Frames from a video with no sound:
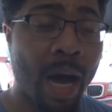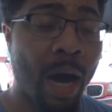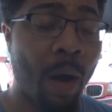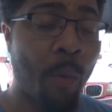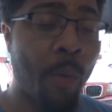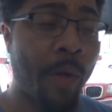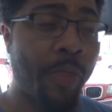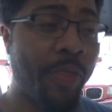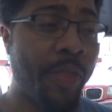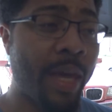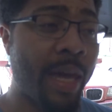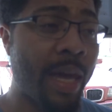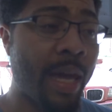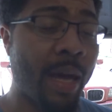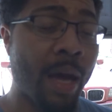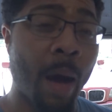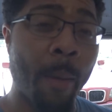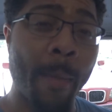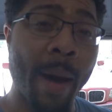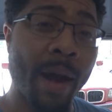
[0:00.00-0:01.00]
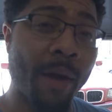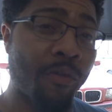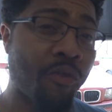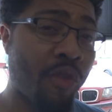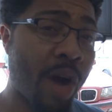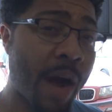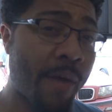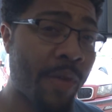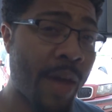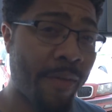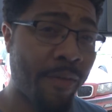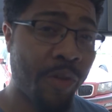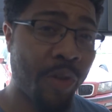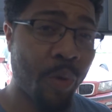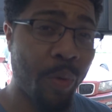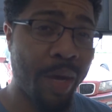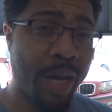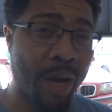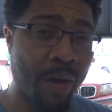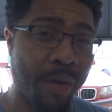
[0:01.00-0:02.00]
With the amount of driving you have to
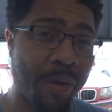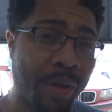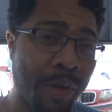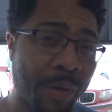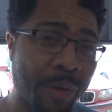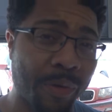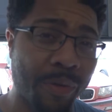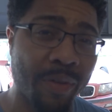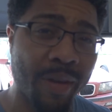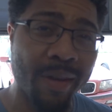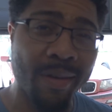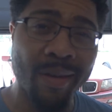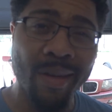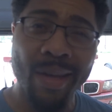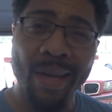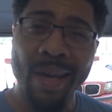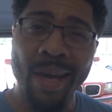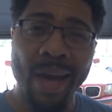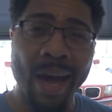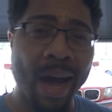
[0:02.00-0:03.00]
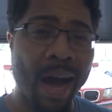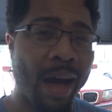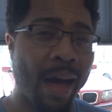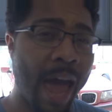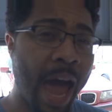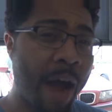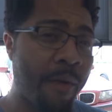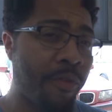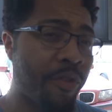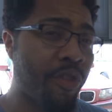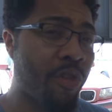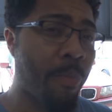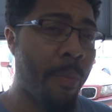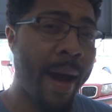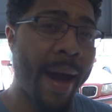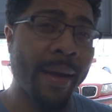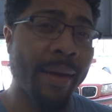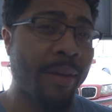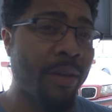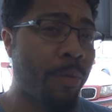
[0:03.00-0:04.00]
do here in Houston, average
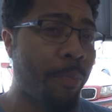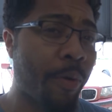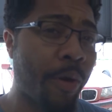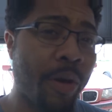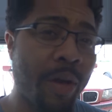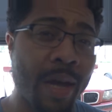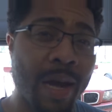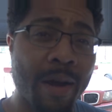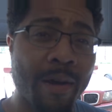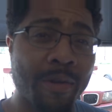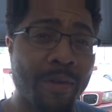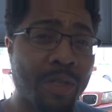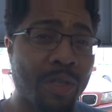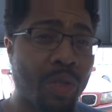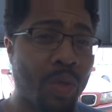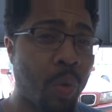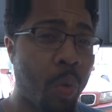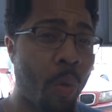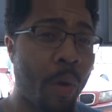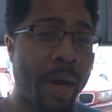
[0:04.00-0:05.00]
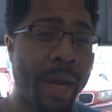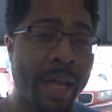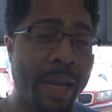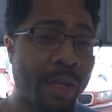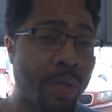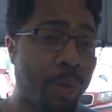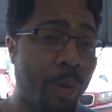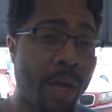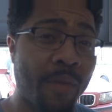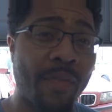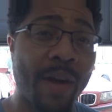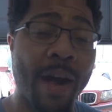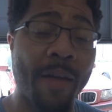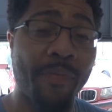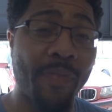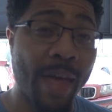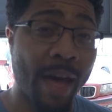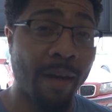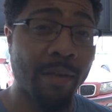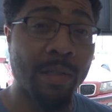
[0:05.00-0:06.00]
mileage per year is 20 to
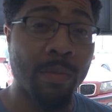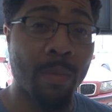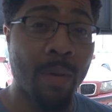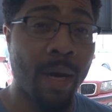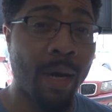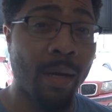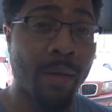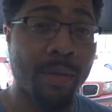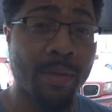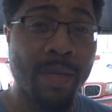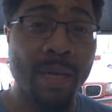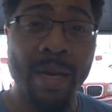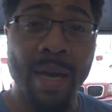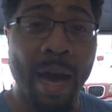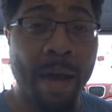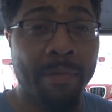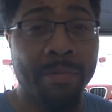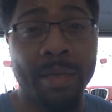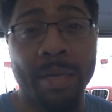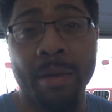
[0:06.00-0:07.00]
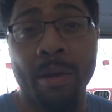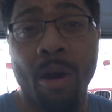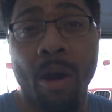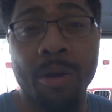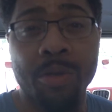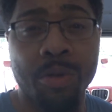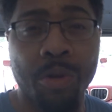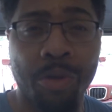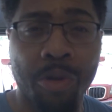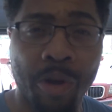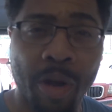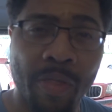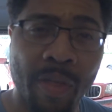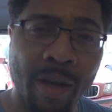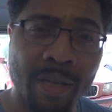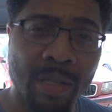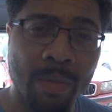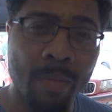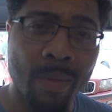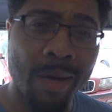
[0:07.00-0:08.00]
25,000 miles. I've seen cars do
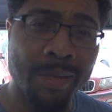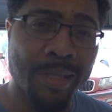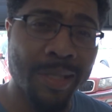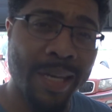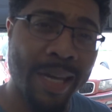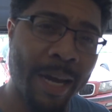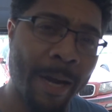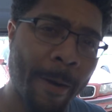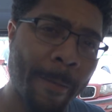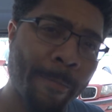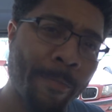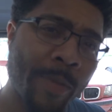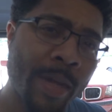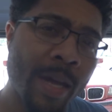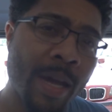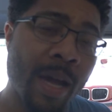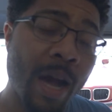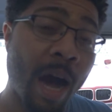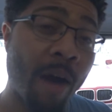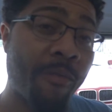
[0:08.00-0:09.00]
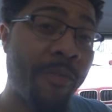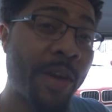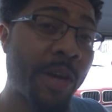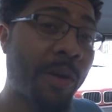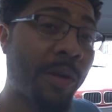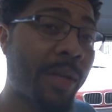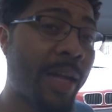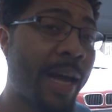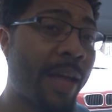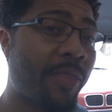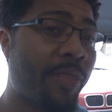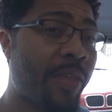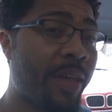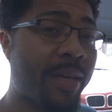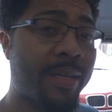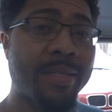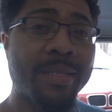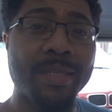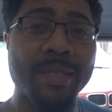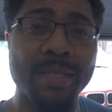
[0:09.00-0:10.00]
30,000 miles a year. A vehicle like
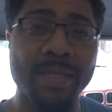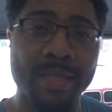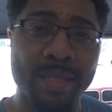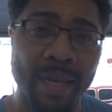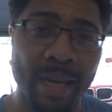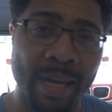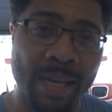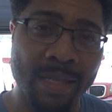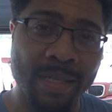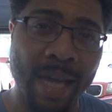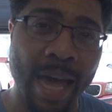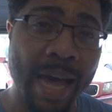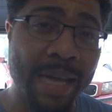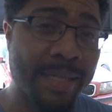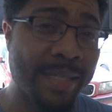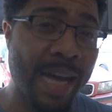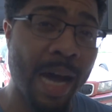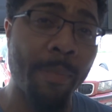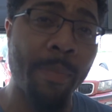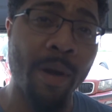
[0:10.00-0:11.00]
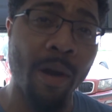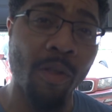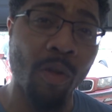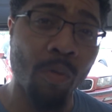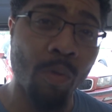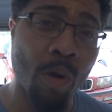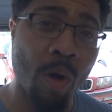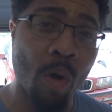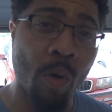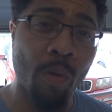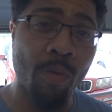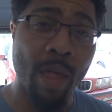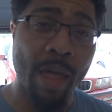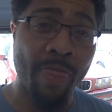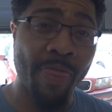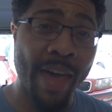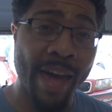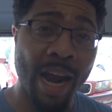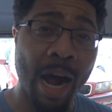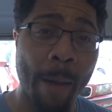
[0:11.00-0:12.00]
this has not been on the road
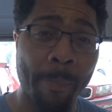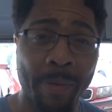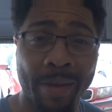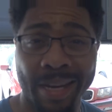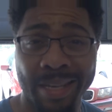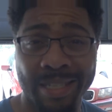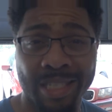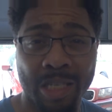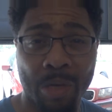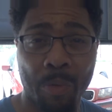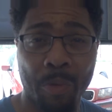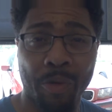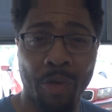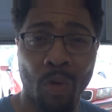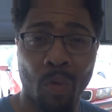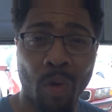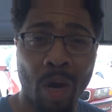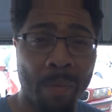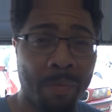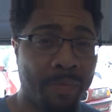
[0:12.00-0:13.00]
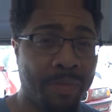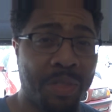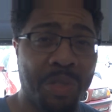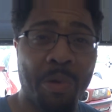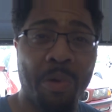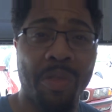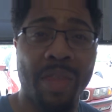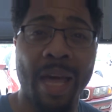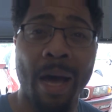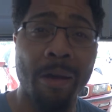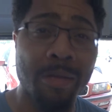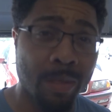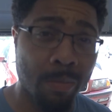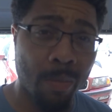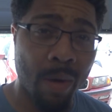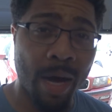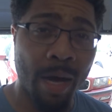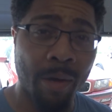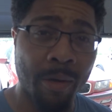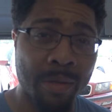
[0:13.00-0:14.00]
that often. It's somewhere in the realm of 2,000
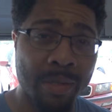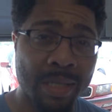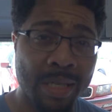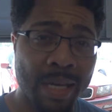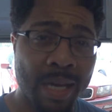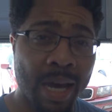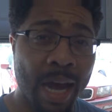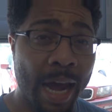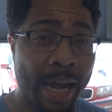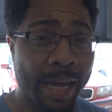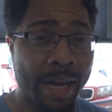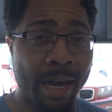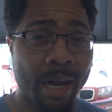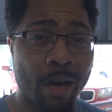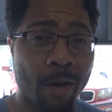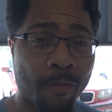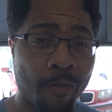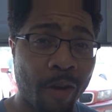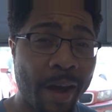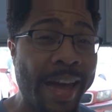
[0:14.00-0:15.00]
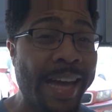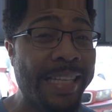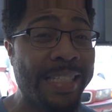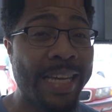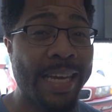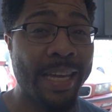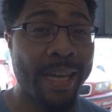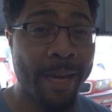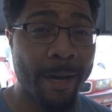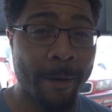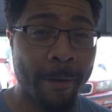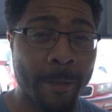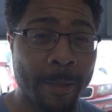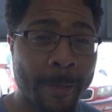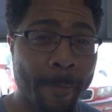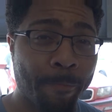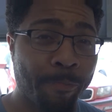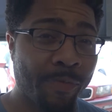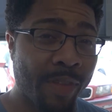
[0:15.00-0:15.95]
miles a year for 18 years.